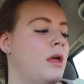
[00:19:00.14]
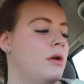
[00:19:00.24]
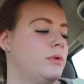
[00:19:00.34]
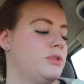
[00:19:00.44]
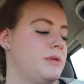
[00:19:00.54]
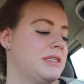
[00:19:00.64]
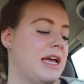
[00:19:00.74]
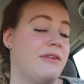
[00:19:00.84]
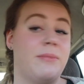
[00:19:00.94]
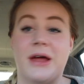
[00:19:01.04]
which means I
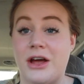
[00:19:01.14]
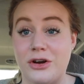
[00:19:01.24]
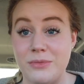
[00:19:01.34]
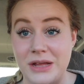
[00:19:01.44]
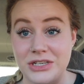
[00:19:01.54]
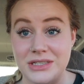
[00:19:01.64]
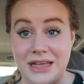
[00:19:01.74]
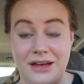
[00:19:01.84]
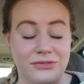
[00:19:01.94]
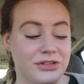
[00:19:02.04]
have about 100 pages
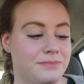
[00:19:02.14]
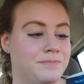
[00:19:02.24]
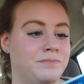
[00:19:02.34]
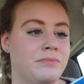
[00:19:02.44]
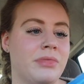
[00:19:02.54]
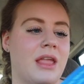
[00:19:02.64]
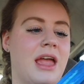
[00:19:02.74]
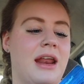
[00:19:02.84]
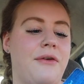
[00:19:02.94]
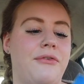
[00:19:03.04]
left.
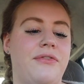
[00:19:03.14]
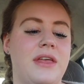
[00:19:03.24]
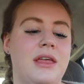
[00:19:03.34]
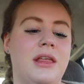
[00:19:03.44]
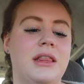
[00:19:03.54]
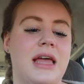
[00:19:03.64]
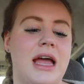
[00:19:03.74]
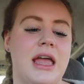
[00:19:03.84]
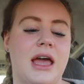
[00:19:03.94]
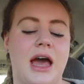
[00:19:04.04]
And I feel like